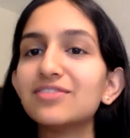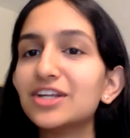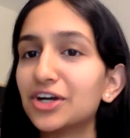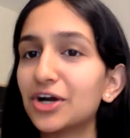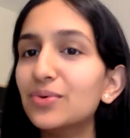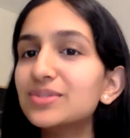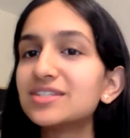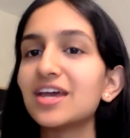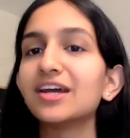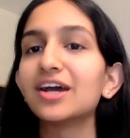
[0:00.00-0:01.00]
even in our own
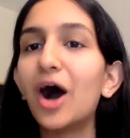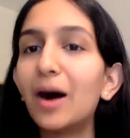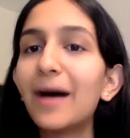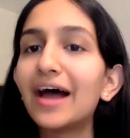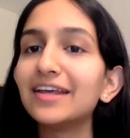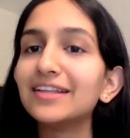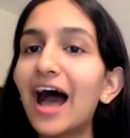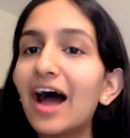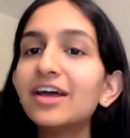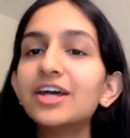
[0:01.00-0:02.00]
state, and combating
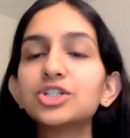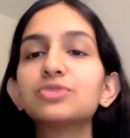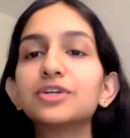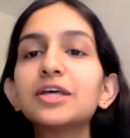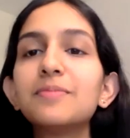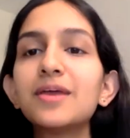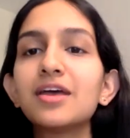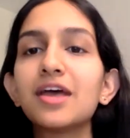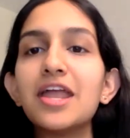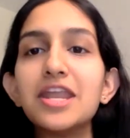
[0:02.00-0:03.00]
that should really
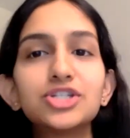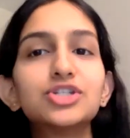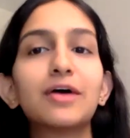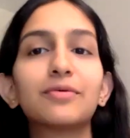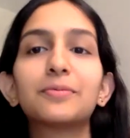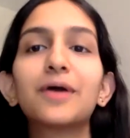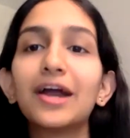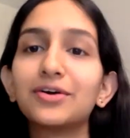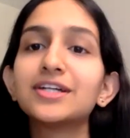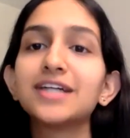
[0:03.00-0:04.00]
be an issue that we're
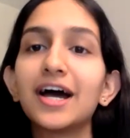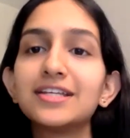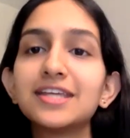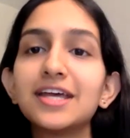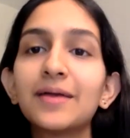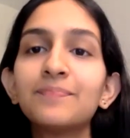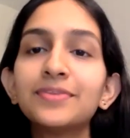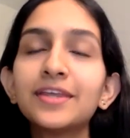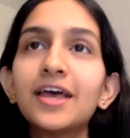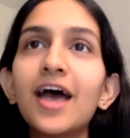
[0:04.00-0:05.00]
prioritizing.
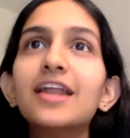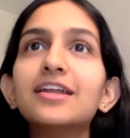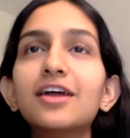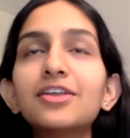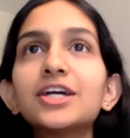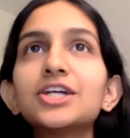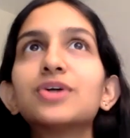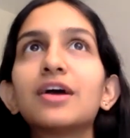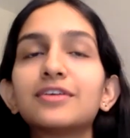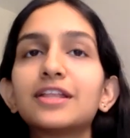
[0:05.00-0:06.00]
And another
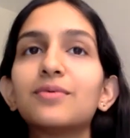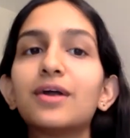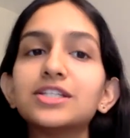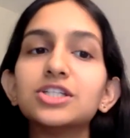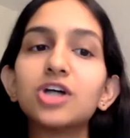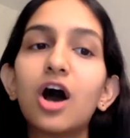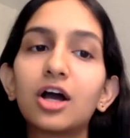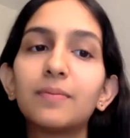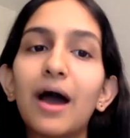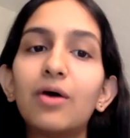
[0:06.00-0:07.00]
issue I really wanted to
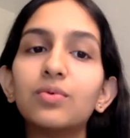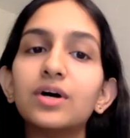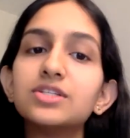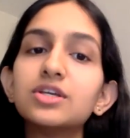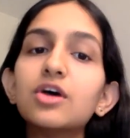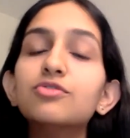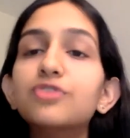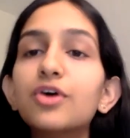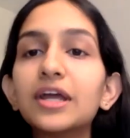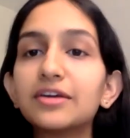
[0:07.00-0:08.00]
talk about was
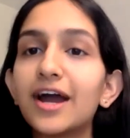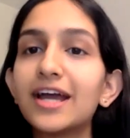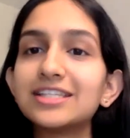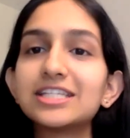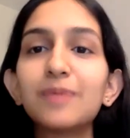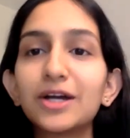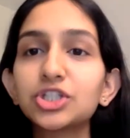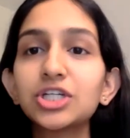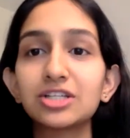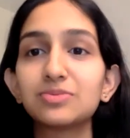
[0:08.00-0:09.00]
voting rights,
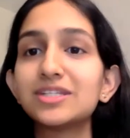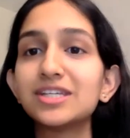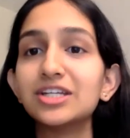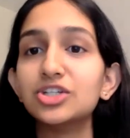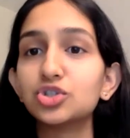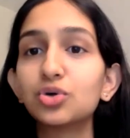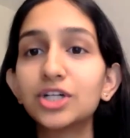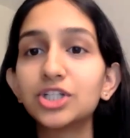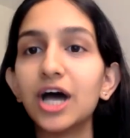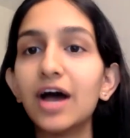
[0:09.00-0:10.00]
especially as we've seen in
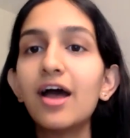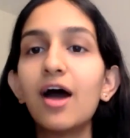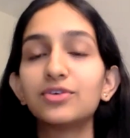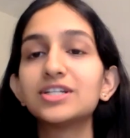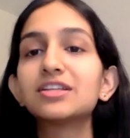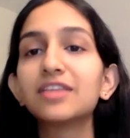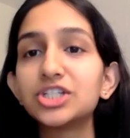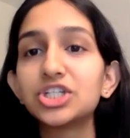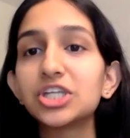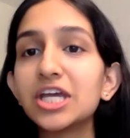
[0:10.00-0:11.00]
Georgia, recent
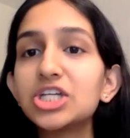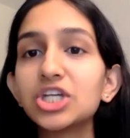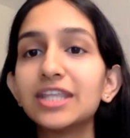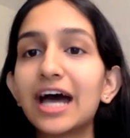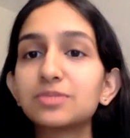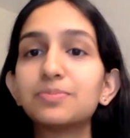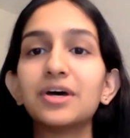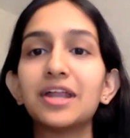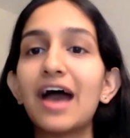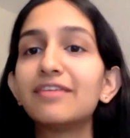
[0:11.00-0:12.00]
legislation that's
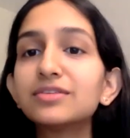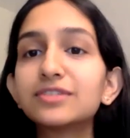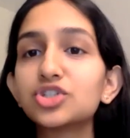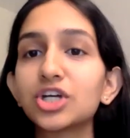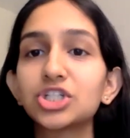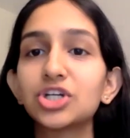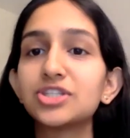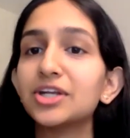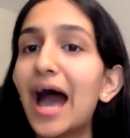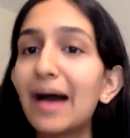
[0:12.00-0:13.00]
put heavy
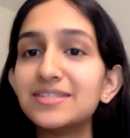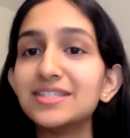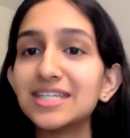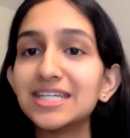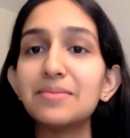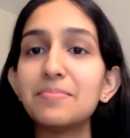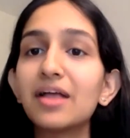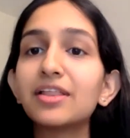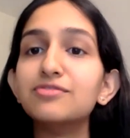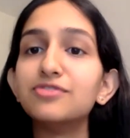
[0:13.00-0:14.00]
restrictions on absentee and
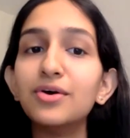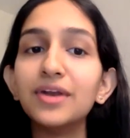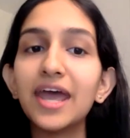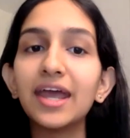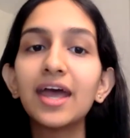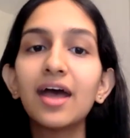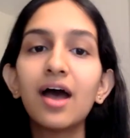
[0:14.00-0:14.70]
mail in voting.